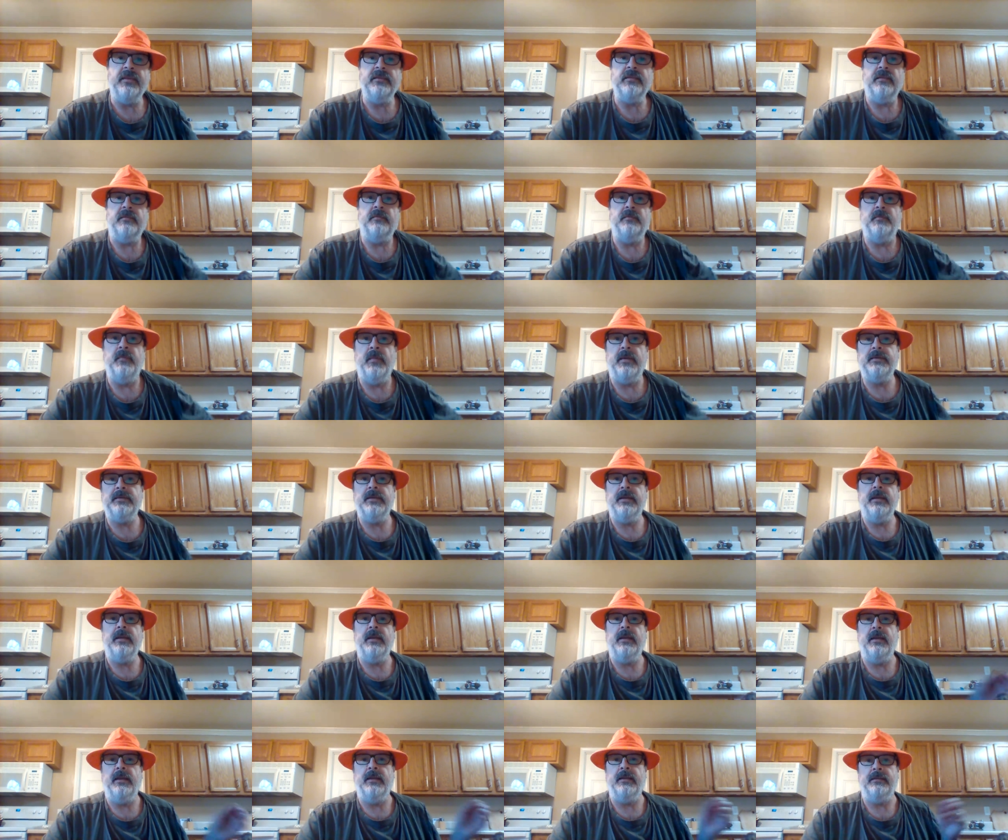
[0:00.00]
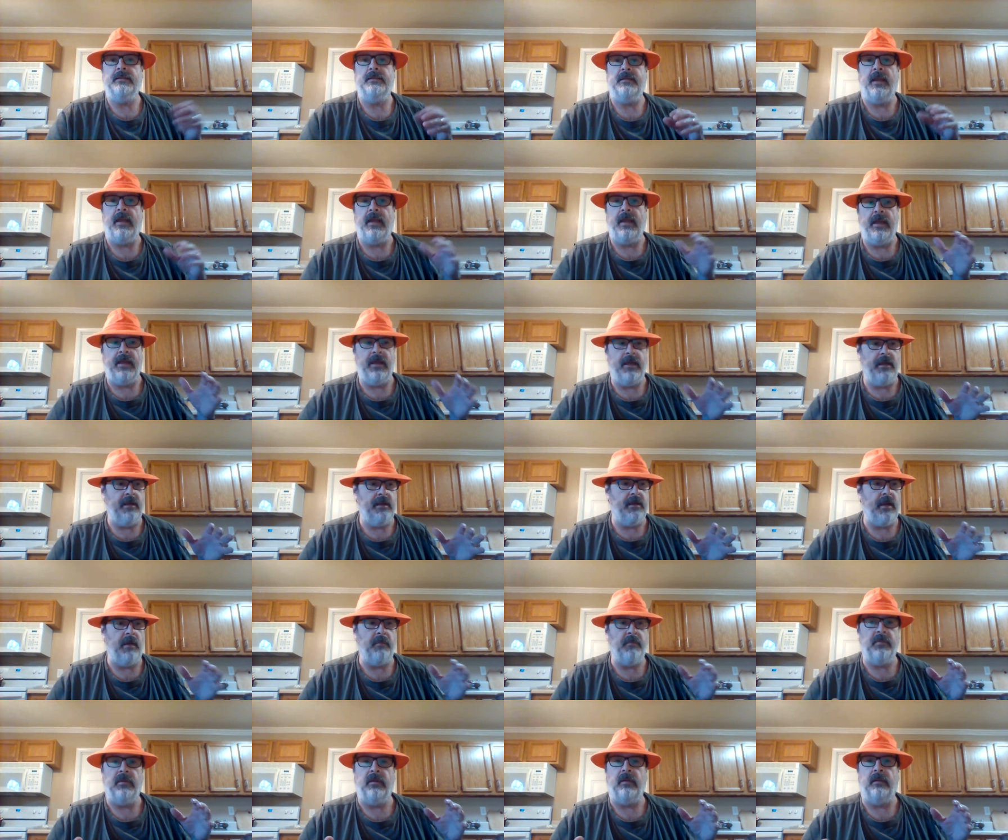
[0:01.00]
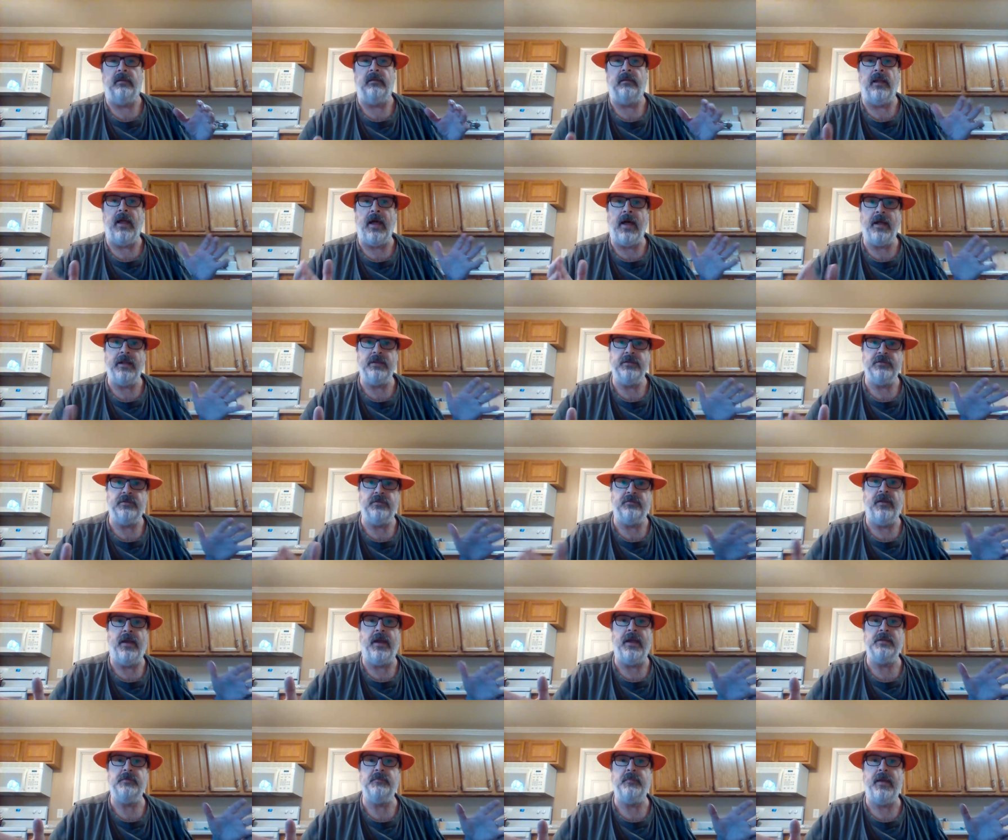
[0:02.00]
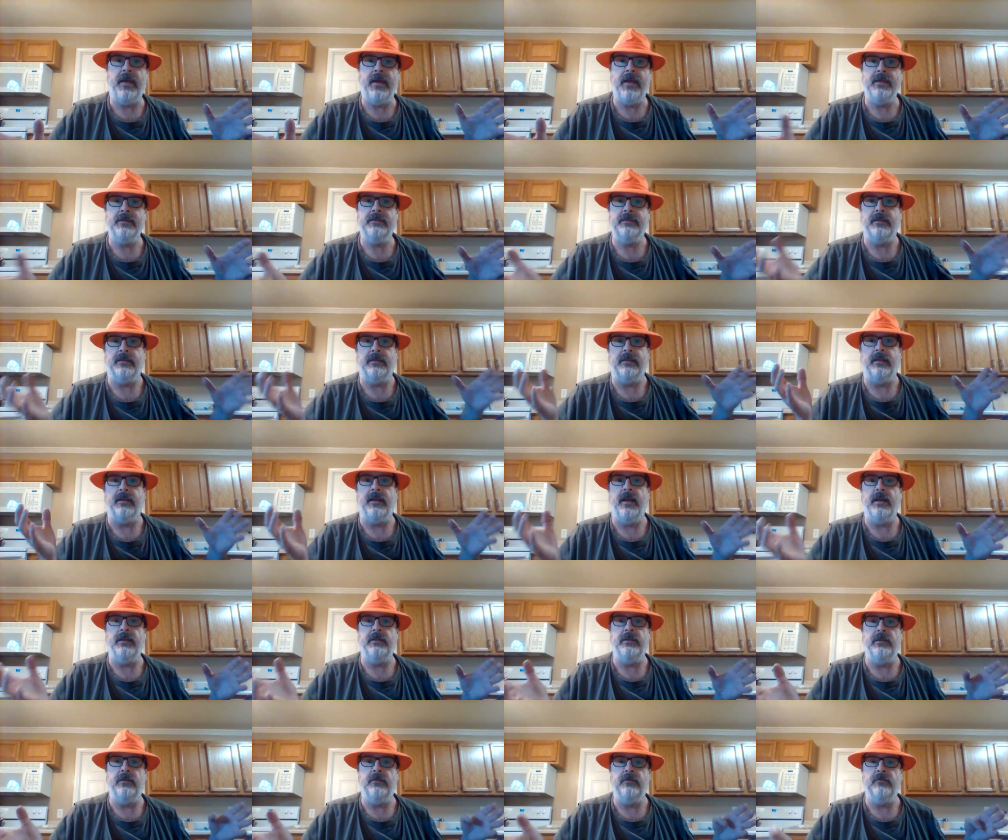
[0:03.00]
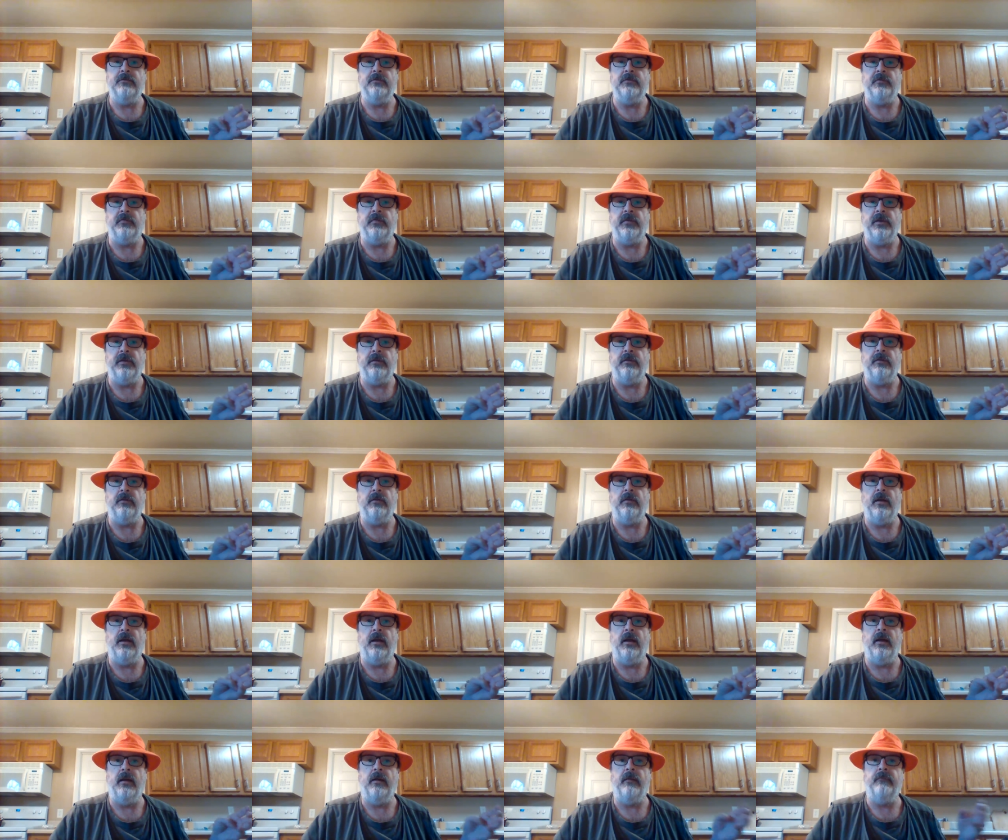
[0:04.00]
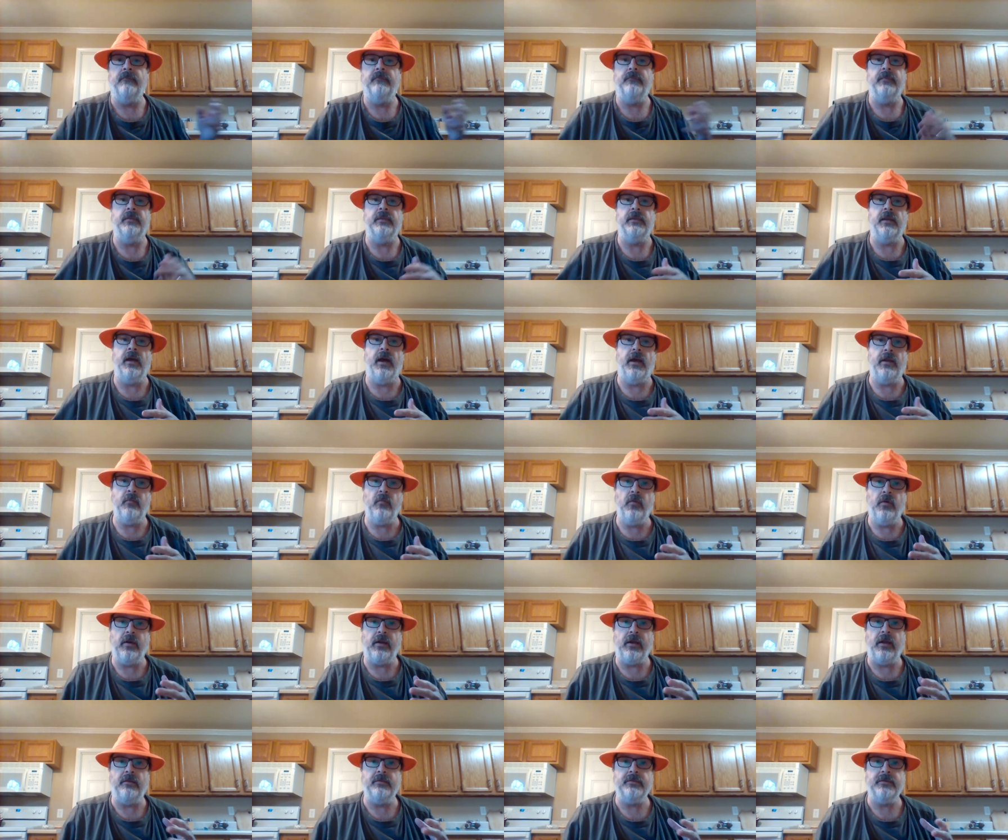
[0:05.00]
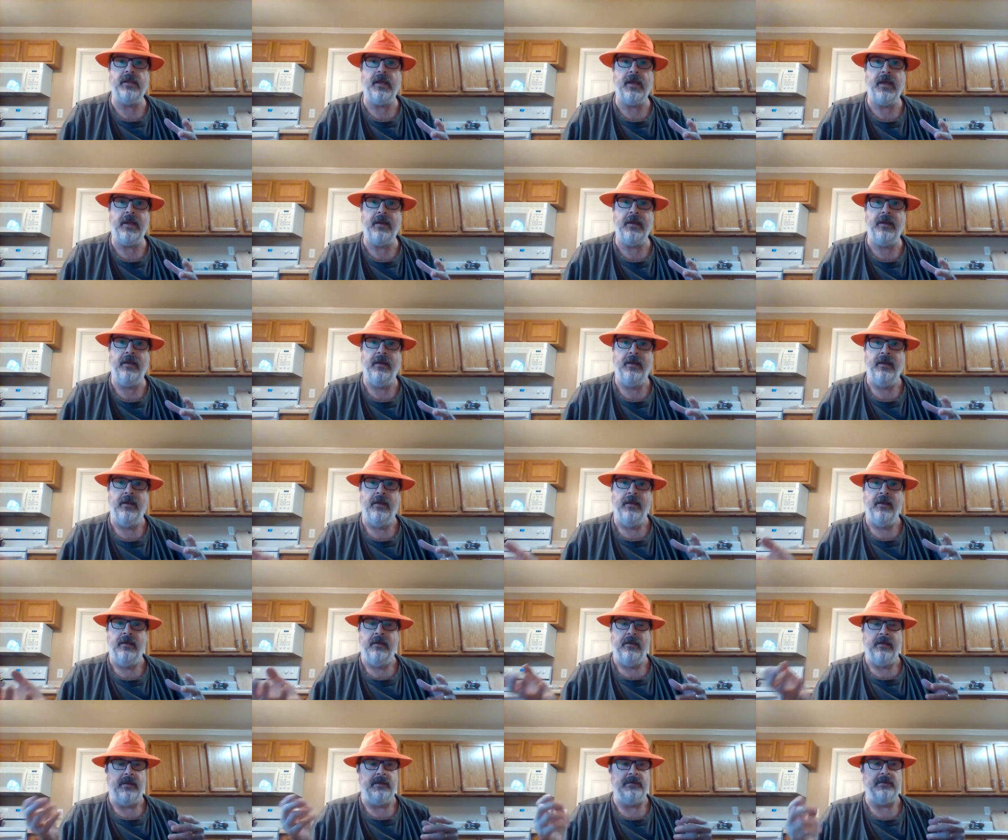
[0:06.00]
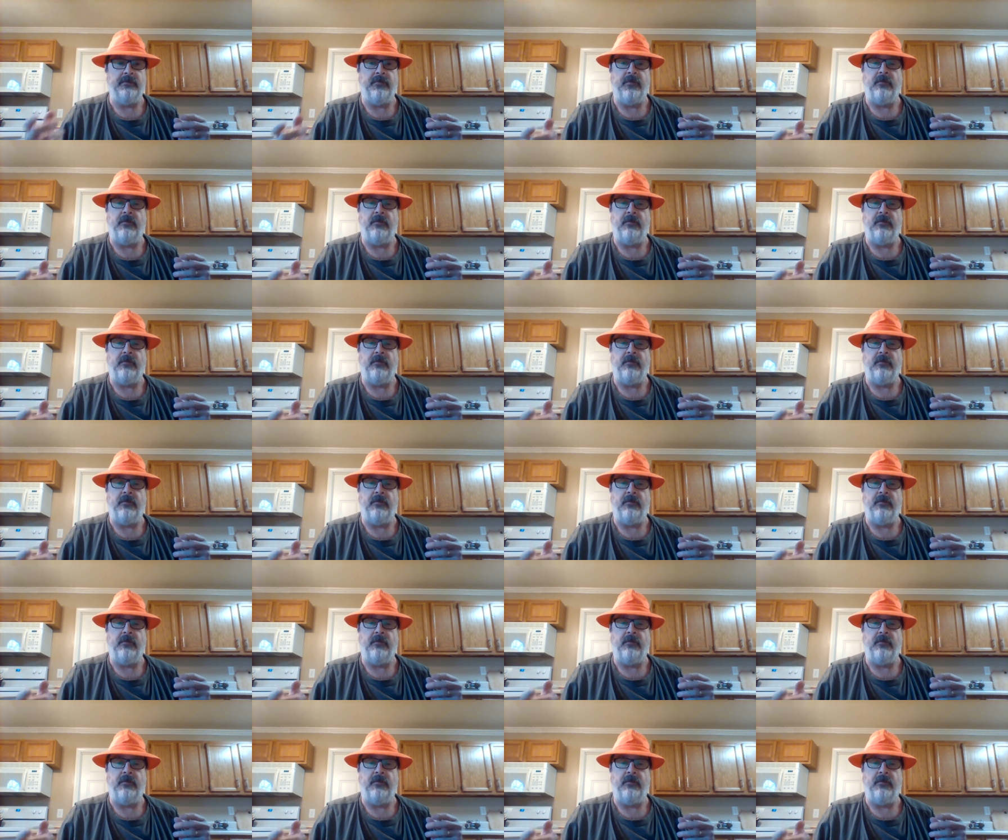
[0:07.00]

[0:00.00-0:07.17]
that's missing is a couple of large trash bags, like the kind you use for your yard work outside. Because if it